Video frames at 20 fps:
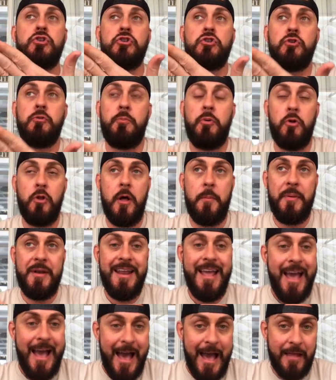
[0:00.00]
You pull up an
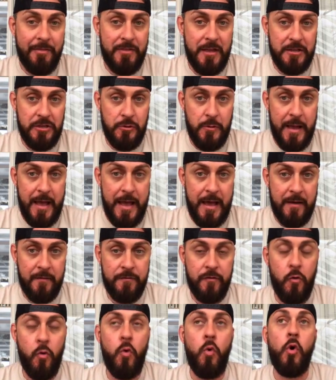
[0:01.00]
ad that you
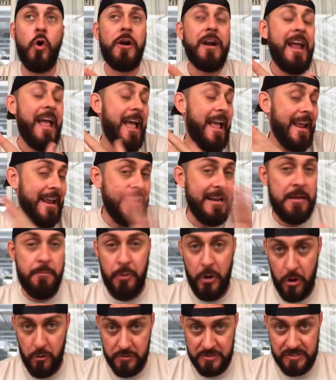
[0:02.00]
have, or any
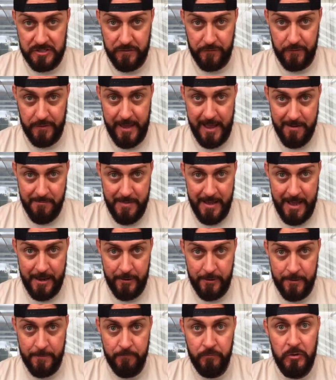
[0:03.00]
post for that
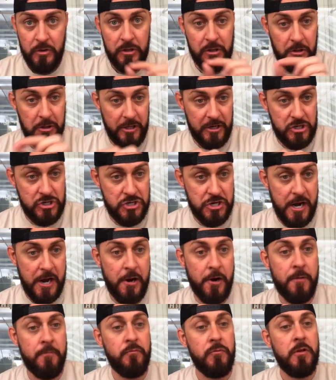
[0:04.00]
matter, click
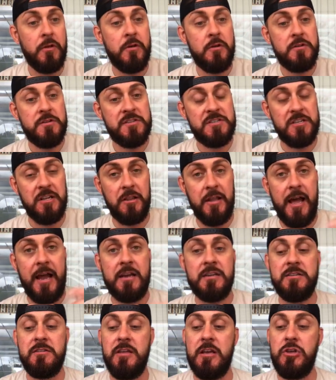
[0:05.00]
share,
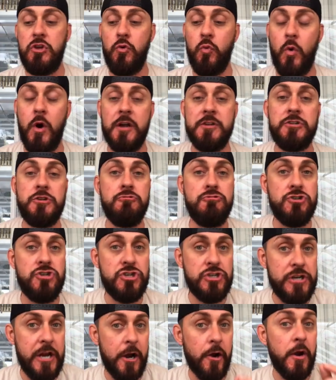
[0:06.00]
select that you want to
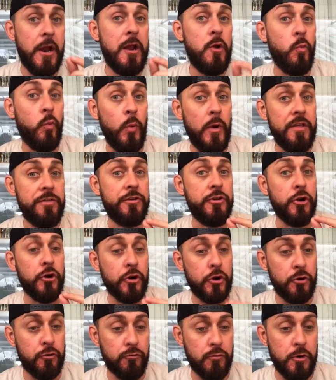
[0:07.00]
share it with your
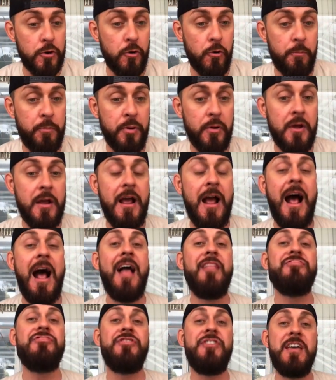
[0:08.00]
group, and